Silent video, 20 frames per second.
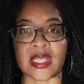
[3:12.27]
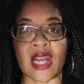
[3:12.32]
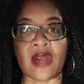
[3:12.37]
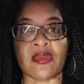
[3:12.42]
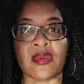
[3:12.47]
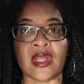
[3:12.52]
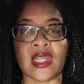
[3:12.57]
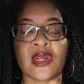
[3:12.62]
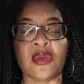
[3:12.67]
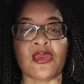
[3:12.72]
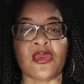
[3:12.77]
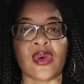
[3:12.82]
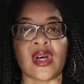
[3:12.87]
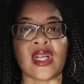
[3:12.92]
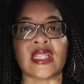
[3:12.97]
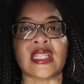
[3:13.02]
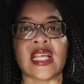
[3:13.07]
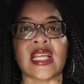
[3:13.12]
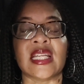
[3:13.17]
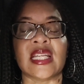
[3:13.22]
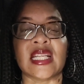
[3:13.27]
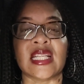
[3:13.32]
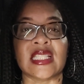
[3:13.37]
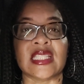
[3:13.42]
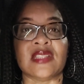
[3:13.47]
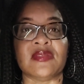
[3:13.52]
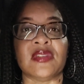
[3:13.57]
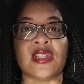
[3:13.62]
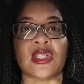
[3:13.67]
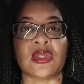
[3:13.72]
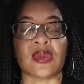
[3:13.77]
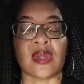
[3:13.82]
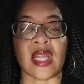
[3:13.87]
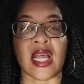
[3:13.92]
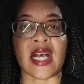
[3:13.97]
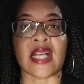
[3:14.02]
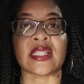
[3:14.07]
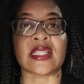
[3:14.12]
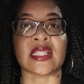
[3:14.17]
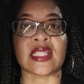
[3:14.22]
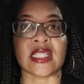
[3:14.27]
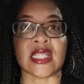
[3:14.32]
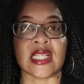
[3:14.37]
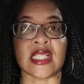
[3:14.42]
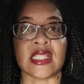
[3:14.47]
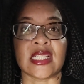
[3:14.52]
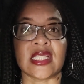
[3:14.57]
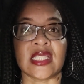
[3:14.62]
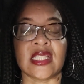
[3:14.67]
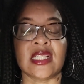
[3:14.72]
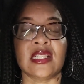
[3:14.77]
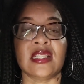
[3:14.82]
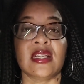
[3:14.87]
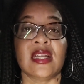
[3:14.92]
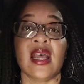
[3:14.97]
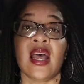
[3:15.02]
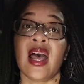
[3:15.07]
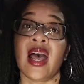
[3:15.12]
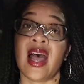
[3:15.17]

and I really want that individualized attention.